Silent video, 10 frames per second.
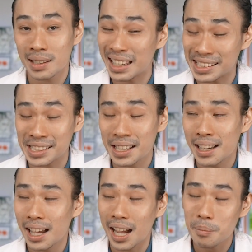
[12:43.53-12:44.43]
Yes,
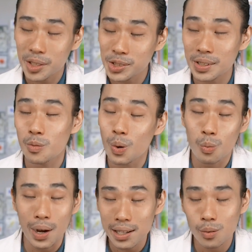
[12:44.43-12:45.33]
I'm not.
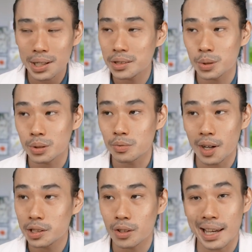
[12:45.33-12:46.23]
Why
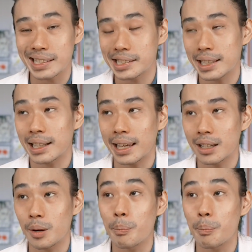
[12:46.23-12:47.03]
don't I say like